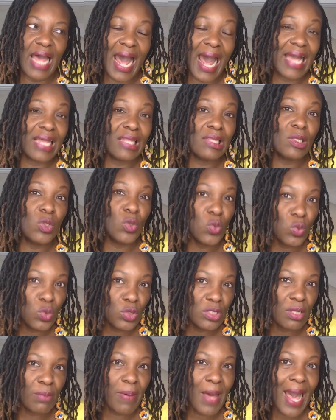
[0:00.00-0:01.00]

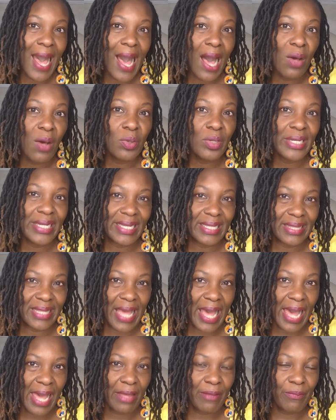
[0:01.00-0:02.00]
lose the power in
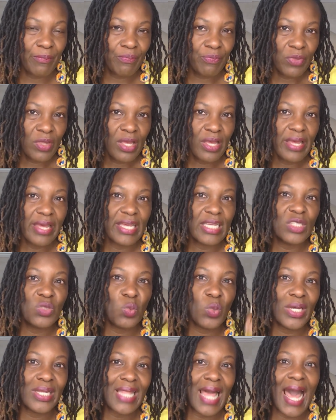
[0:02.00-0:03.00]
that is
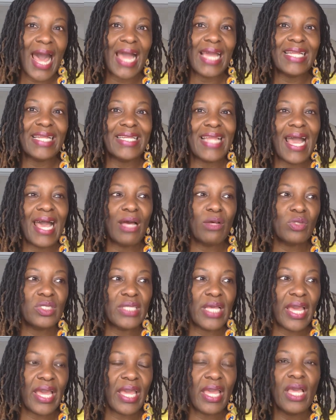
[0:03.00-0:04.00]
when I now
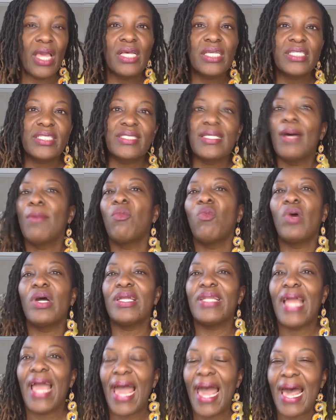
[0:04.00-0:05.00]
say
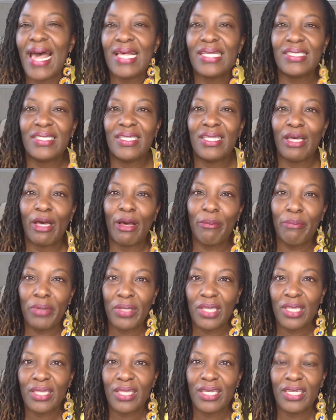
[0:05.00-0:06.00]
someone has the
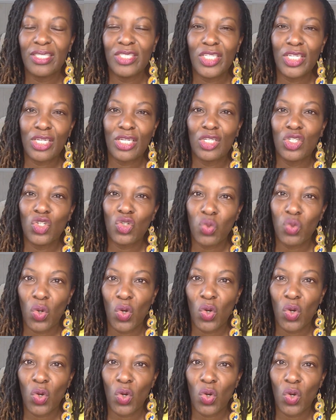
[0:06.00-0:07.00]
ability to
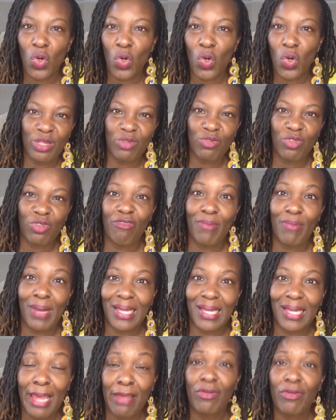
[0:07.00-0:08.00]
control the narrative of my
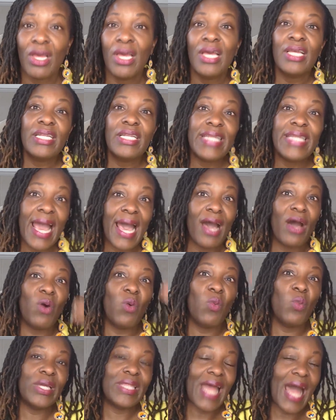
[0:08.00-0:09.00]
life. Now,
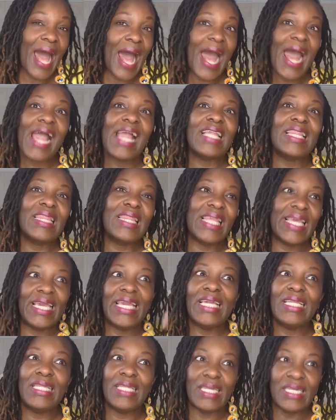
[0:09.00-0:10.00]
when I
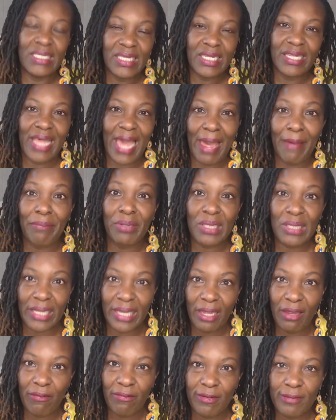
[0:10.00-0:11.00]
lean into that
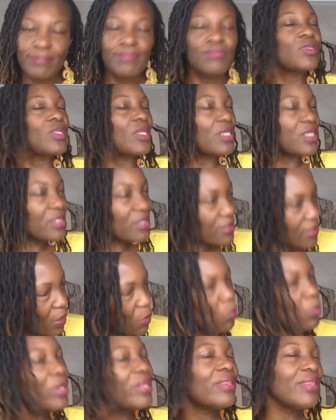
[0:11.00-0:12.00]
belief,
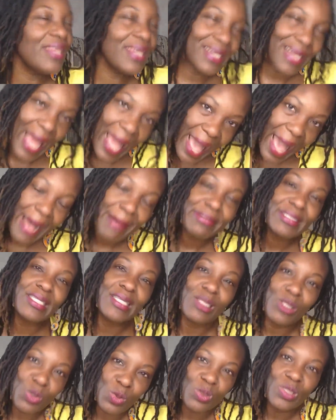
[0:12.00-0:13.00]
someone then
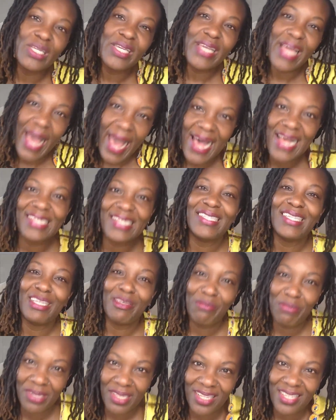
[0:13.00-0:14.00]
absolutely has the
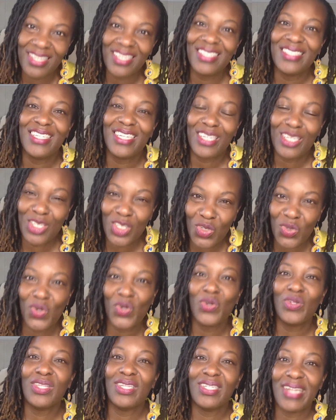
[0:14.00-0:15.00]
ability to
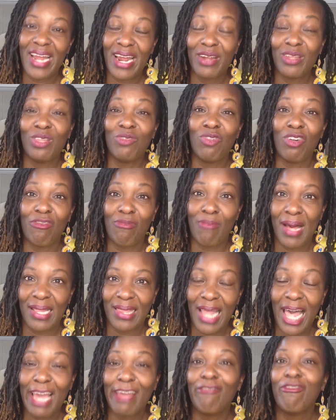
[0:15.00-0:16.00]
control the narrative of my
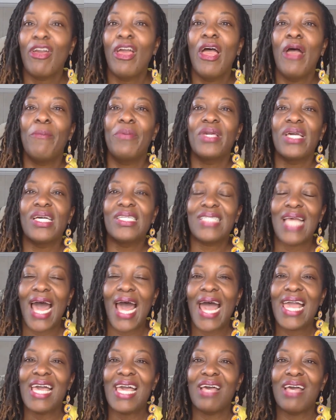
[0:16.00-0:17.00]
life because
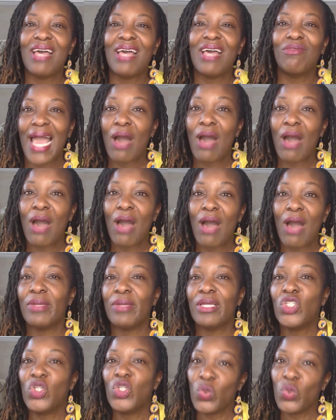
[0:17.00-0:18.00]
I have now come
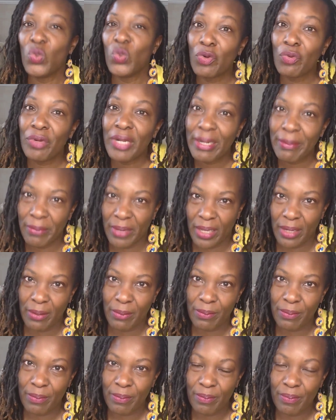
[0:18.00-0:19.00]
into agreement
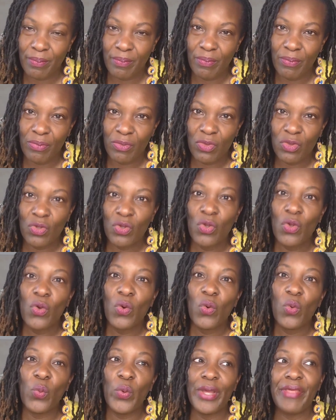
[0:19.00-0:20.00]

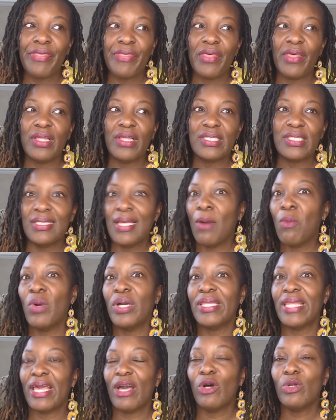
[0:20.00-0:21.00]
with
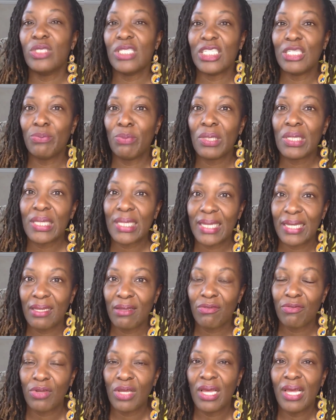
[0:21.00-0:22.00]
someone else's
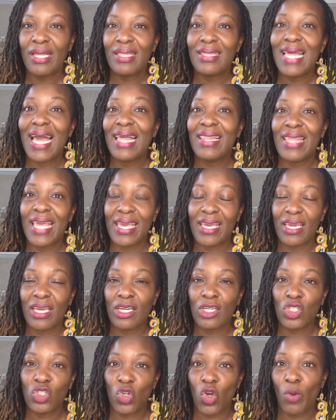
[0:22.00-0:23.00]
belief that they can
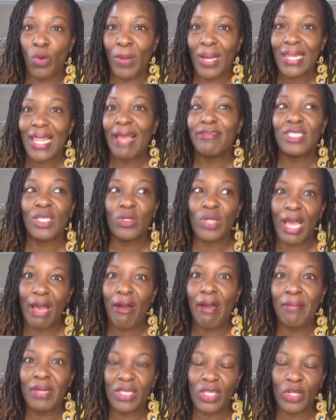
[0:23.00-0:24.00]
control my life. So
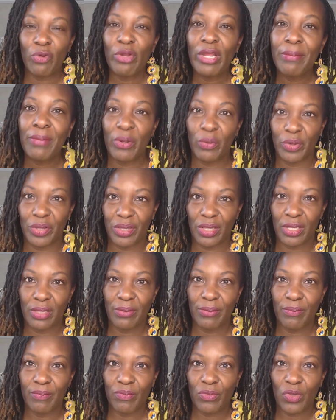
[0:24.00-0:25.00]
now I'm in agreement with it,
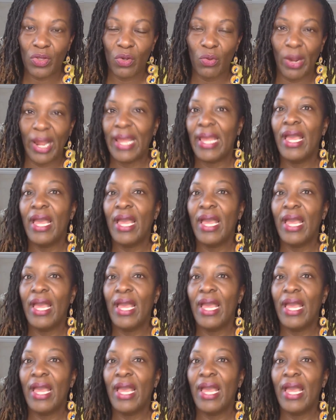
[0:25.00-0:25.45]
right?